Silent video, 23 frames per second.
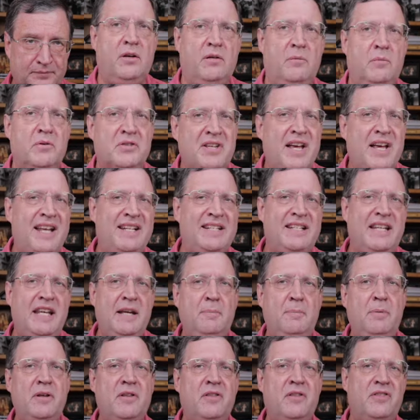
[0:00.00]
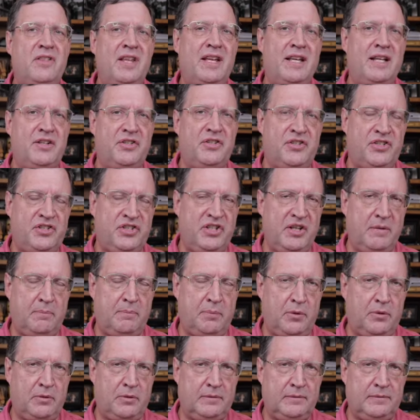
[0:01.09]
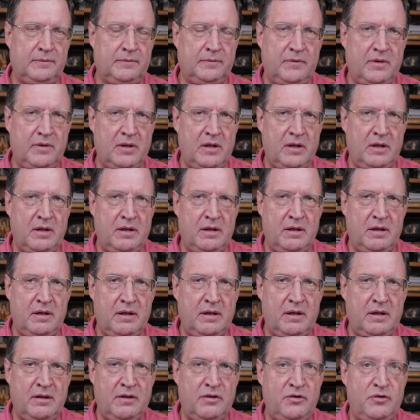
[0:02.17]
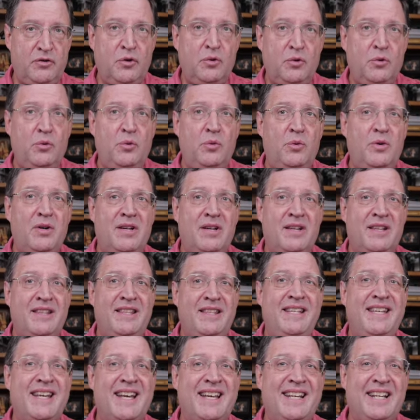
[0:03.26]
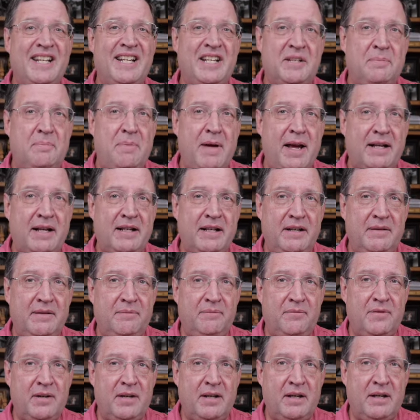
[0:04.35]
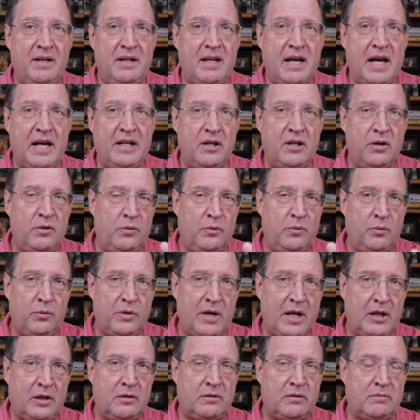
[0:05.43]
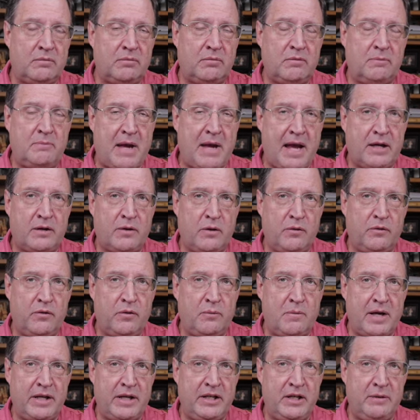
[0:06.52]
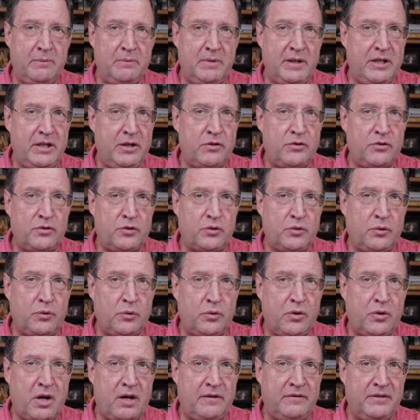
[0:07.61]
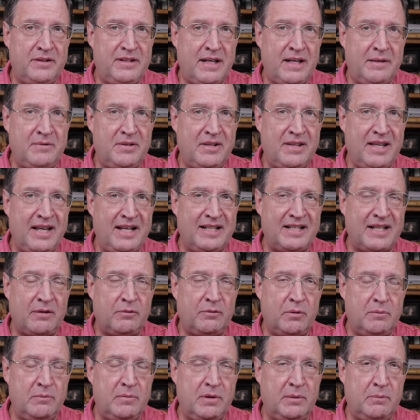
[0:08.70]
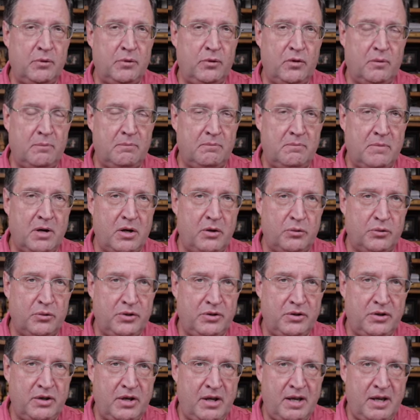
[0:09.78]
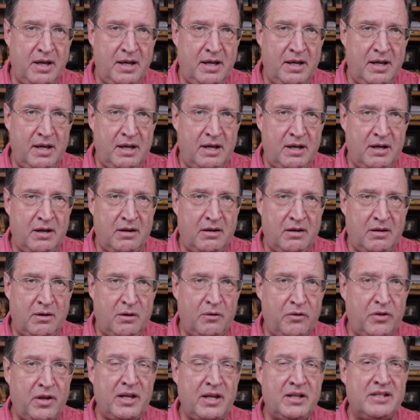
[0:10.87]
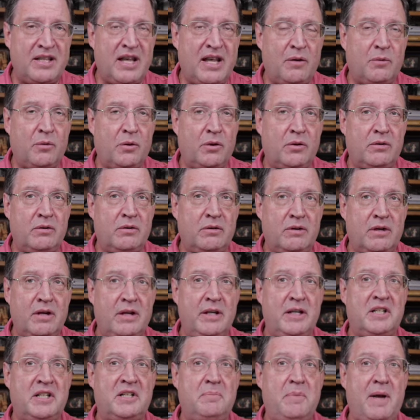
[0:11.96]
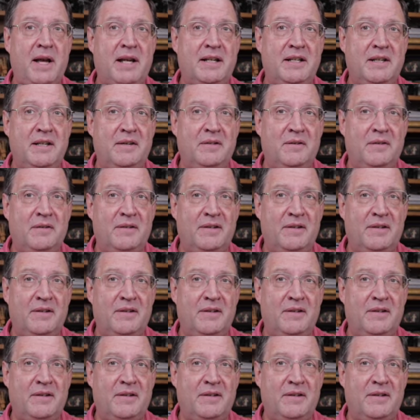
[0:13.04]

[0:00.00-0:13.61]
Besides keeping things simple, do the unexpected. I know when I look back over my many years in school, oftentimes the things I remember the most are things that were unexpected.